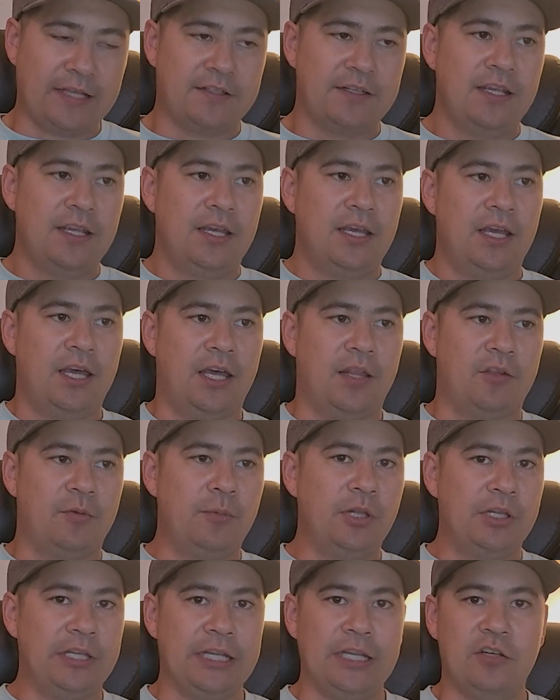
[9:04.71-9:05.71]
that
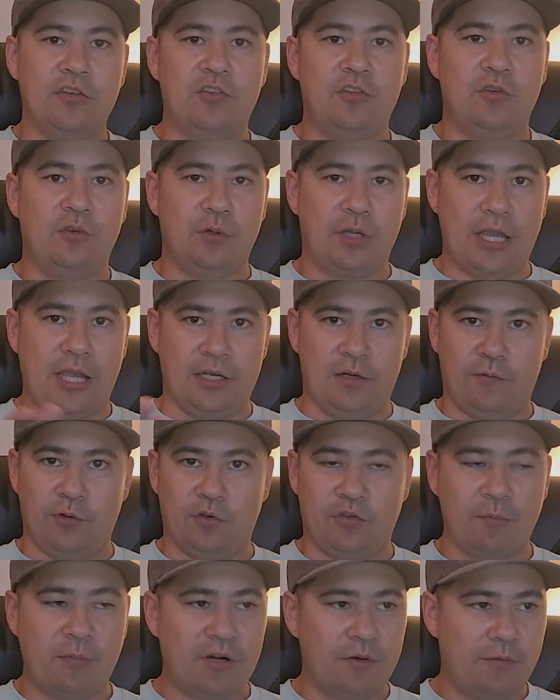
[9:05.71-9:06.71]
they're building into kind of
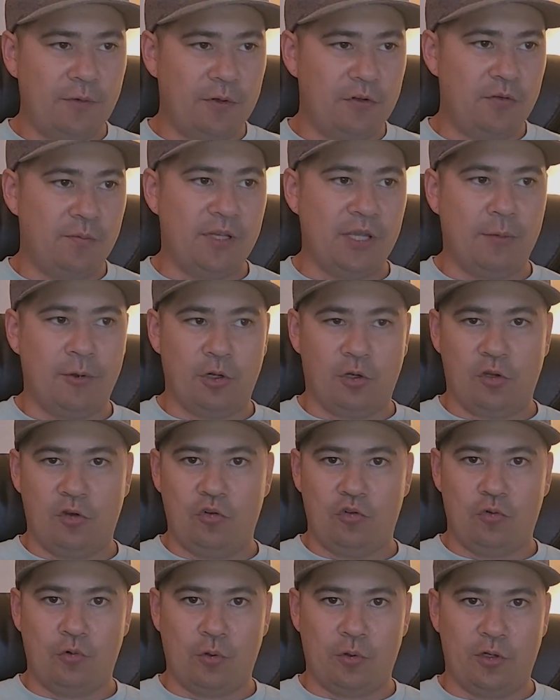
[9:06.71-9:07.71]
your smartphone to be able to
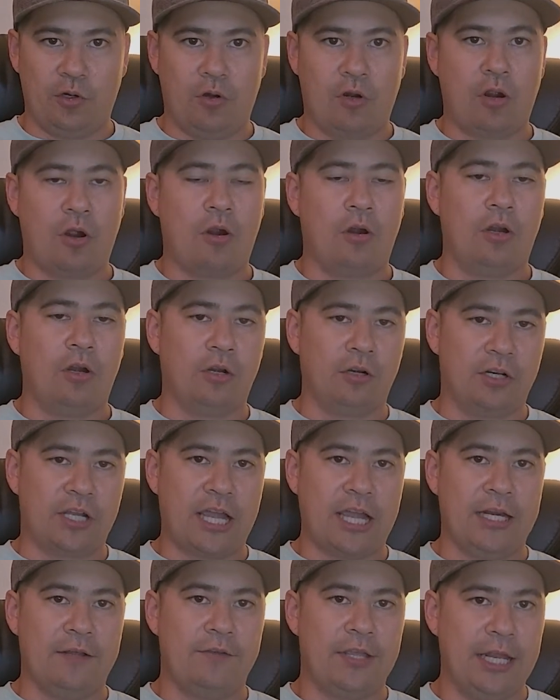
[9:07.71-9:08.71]
control your car or
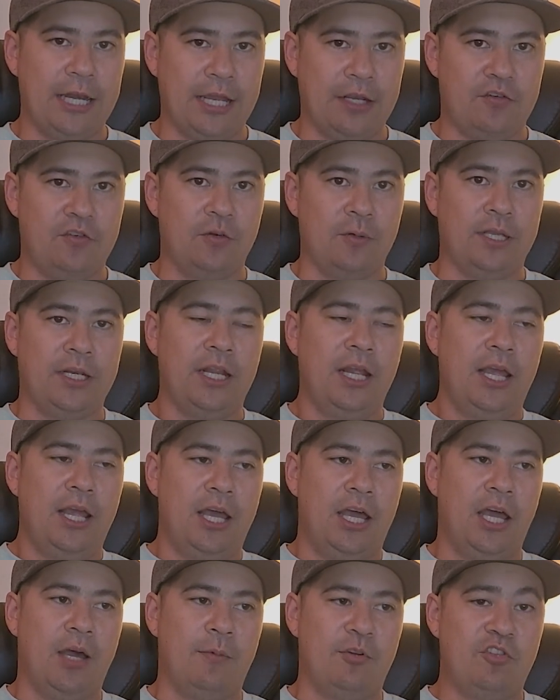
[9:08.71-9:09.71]
to kind of connect to it.
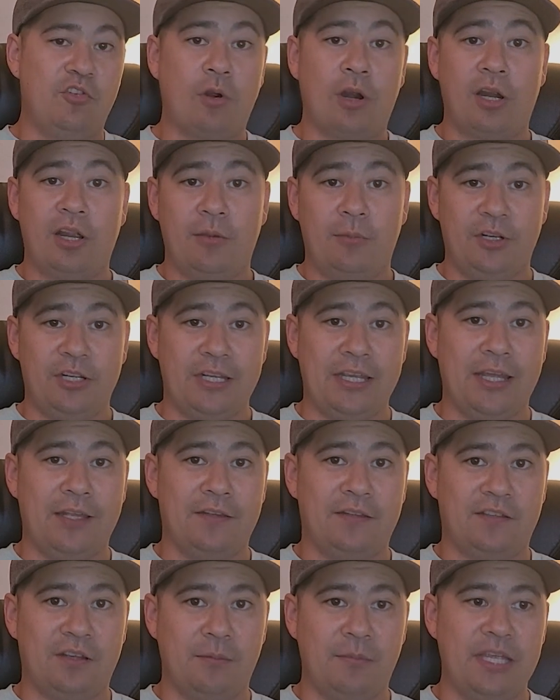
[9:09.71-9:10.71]
But you are able to
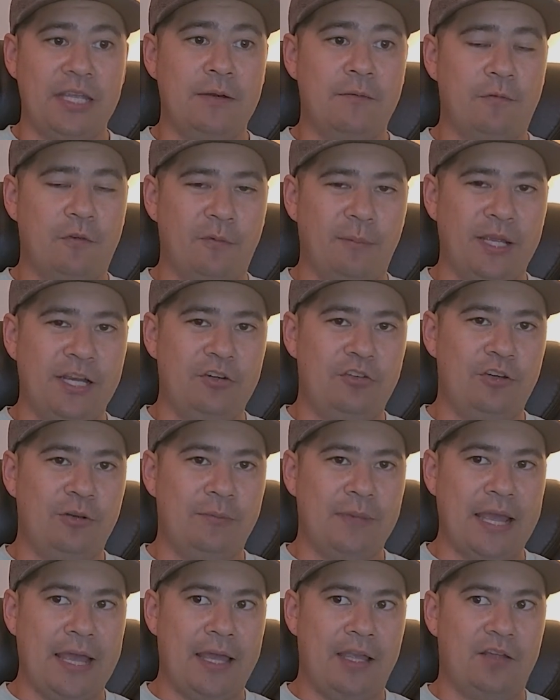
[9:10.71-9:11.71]
get some
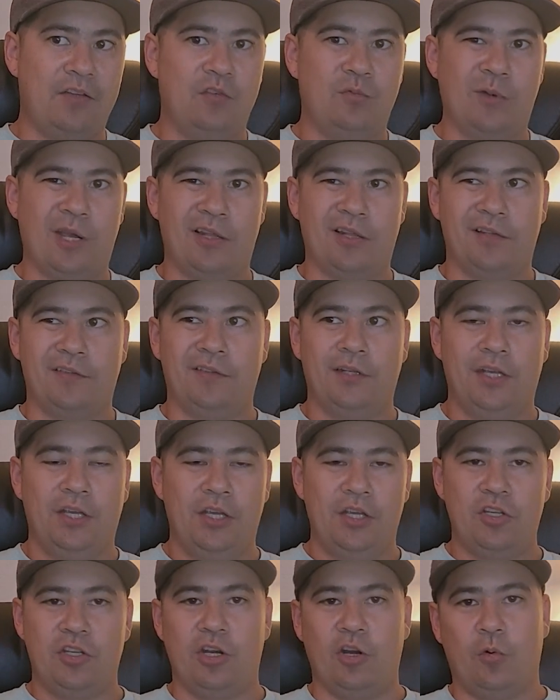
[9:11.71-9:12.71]
information back, as well as,
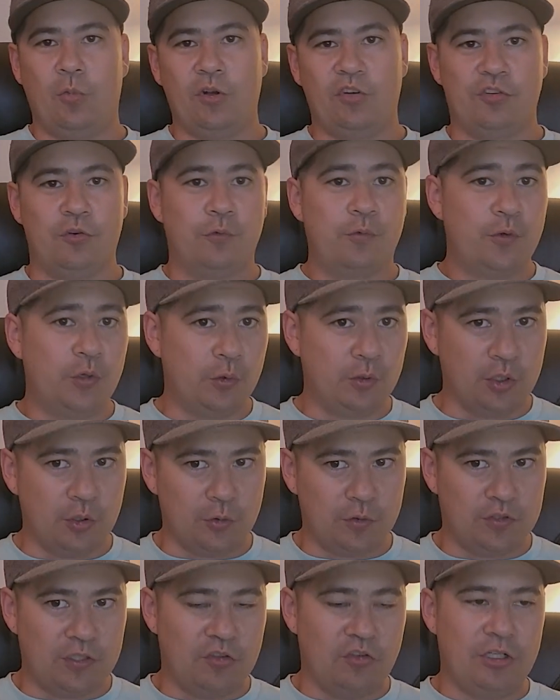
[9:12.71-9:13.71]
what your fuel
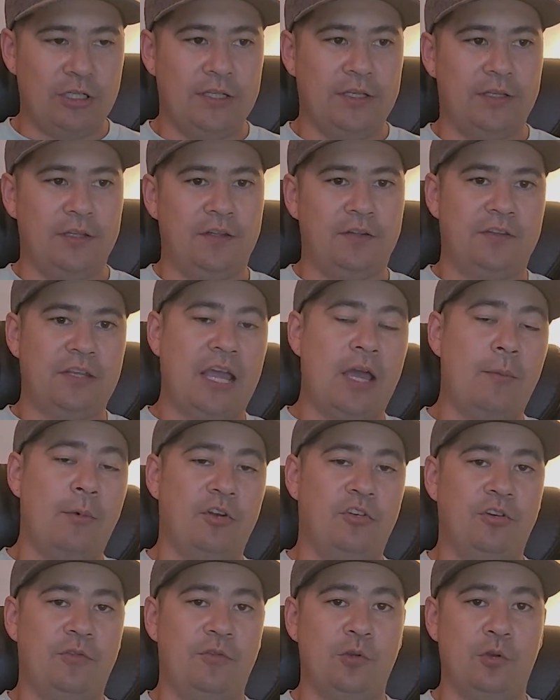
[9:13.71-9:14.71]
usage is, how
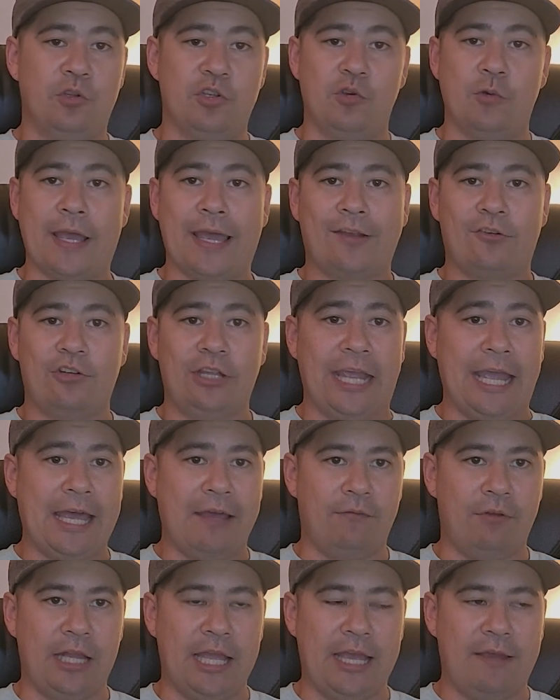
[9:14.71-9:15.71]
much fuel you actually
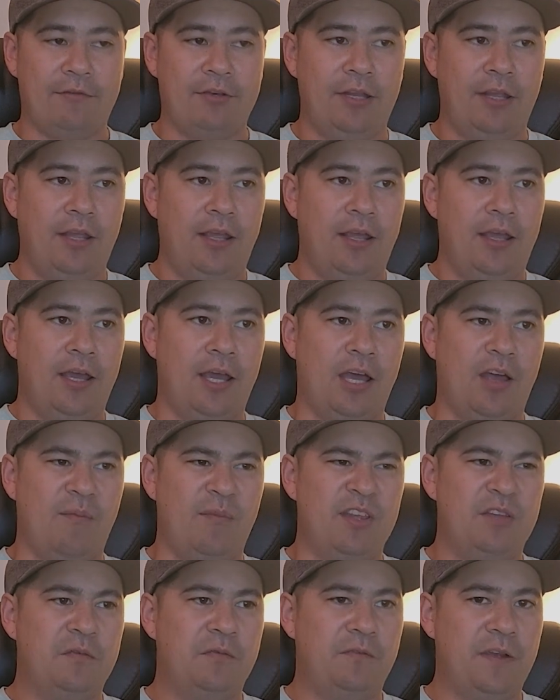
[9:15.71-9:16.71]
have left.
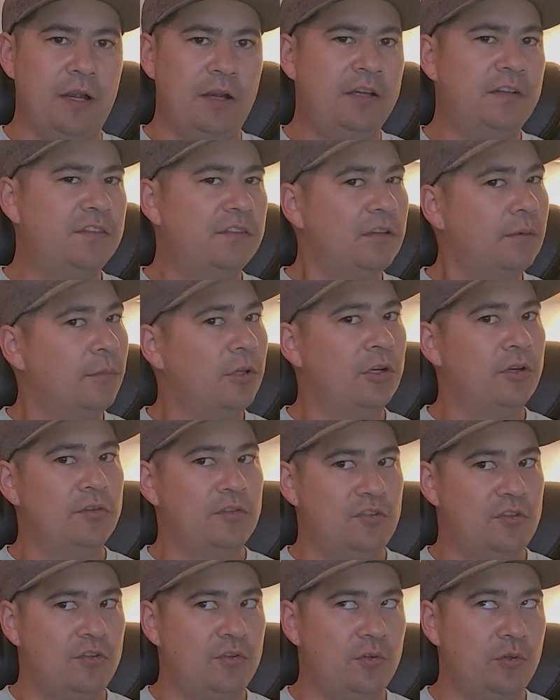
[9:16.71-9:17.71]
It's very similar
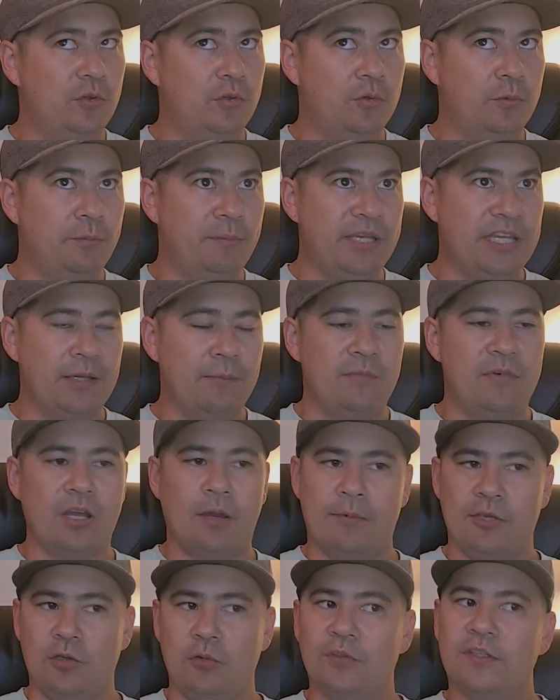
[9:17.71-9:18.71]
to
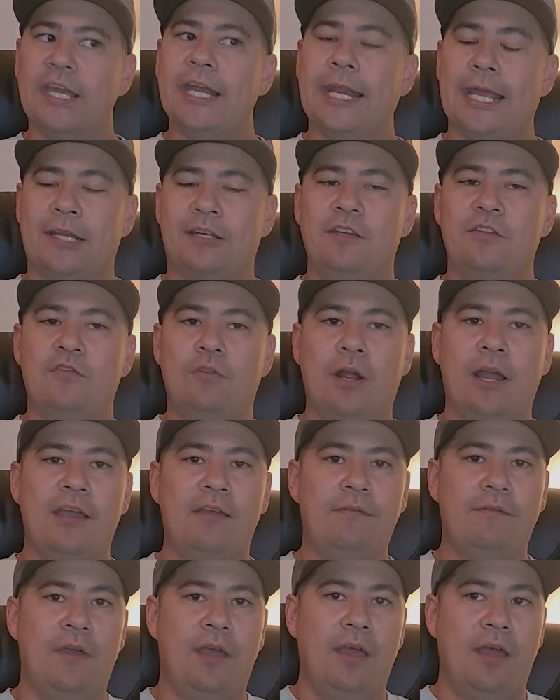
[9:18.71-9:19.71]
BMW's Connected
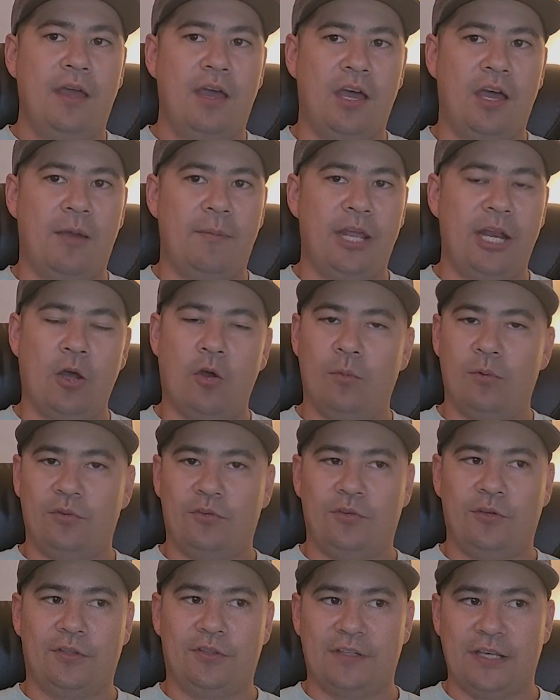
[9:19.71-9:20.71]
Drive. It
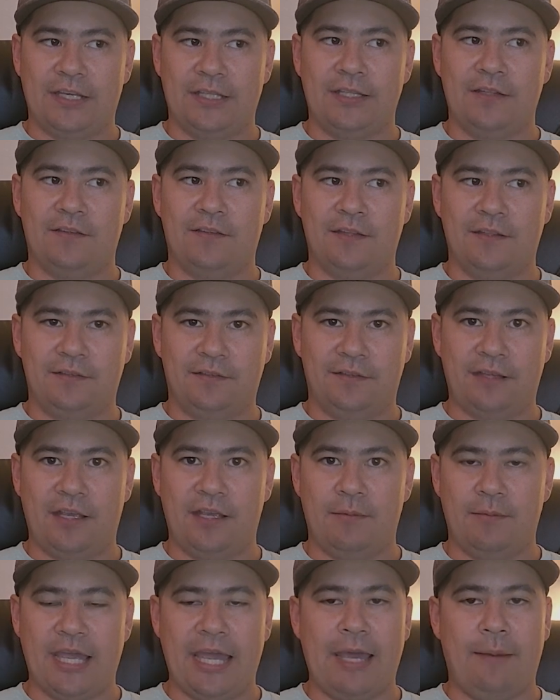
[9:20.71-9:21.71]
almost looks like it's the
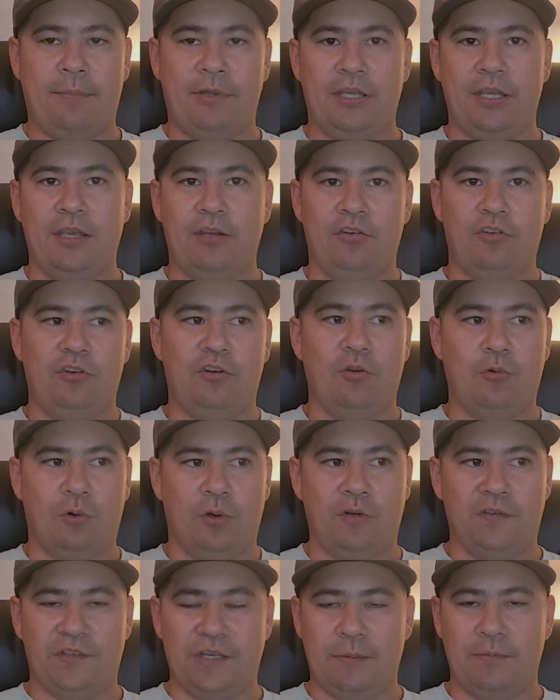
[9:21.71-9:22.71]
same application
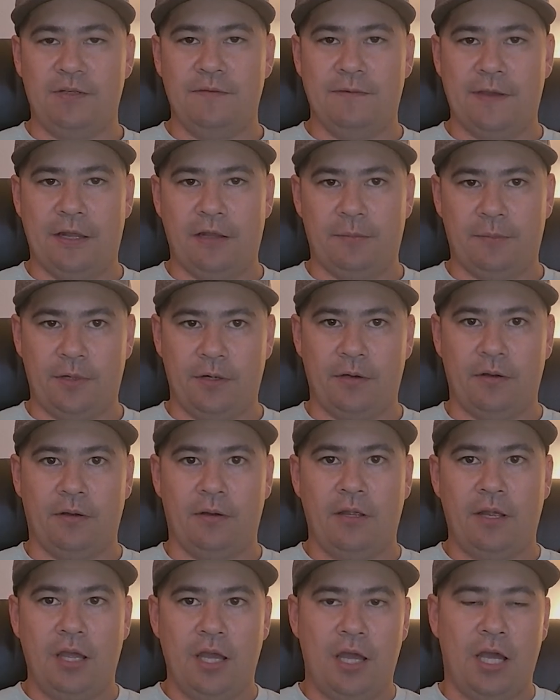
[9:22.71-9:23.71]
or same
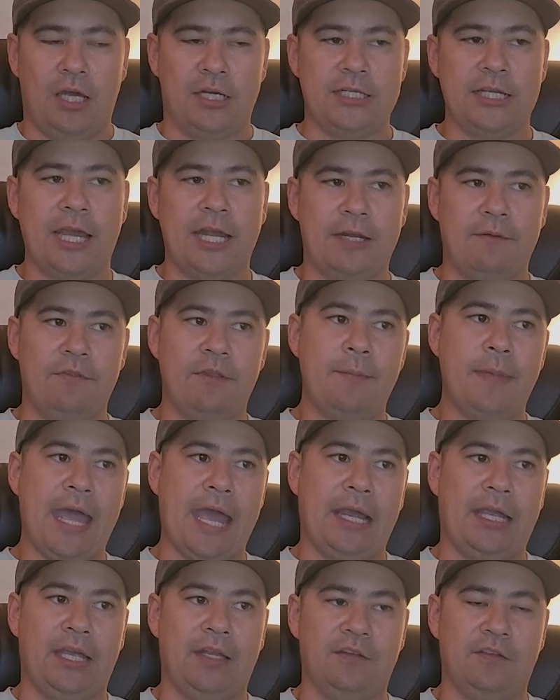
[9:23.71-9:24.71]
developer on kind of the
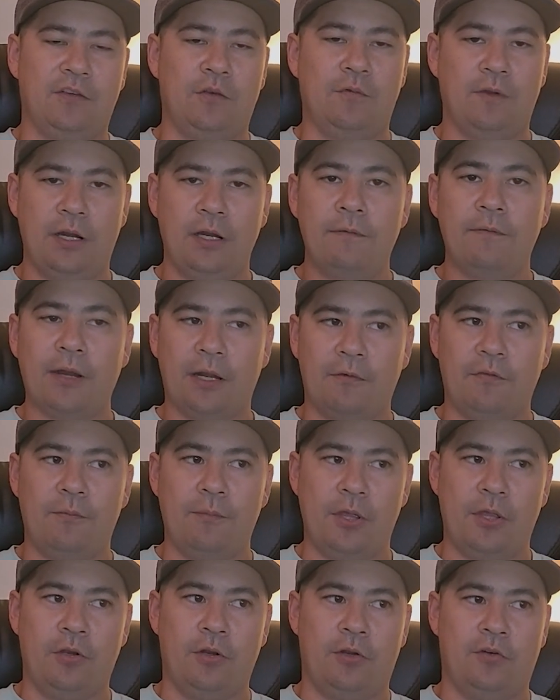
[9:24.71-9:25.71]
back end. So very, very
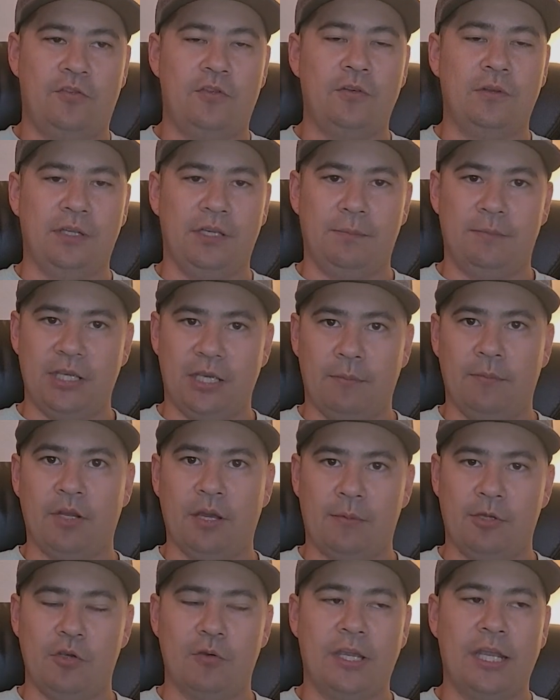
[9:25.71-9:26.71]
familiar to the
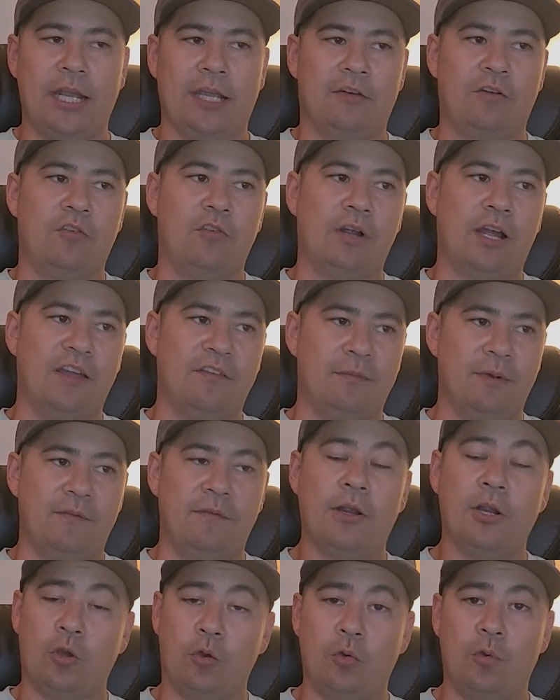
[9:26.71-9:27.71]
BMW Connected Drive,
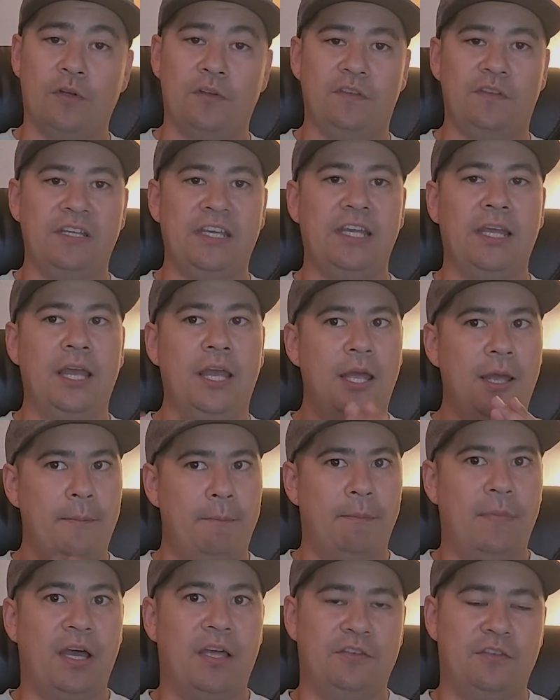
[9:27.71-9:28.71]
but very cool to see
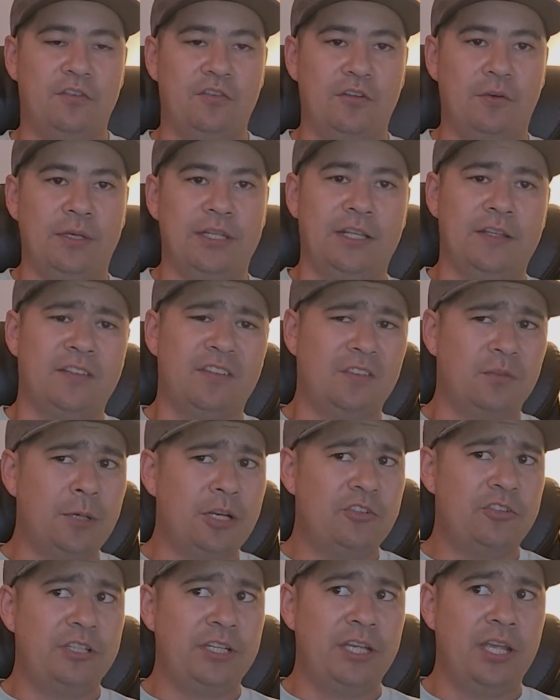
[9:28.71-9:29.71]
Mazda doing this,
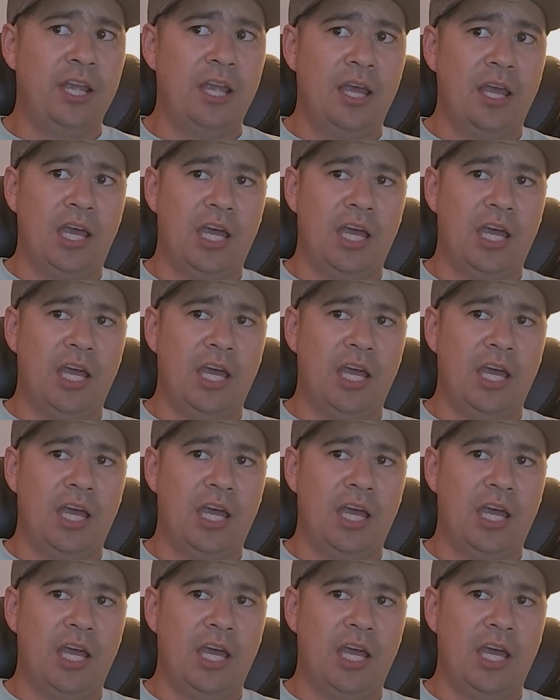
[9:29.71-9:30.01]
especially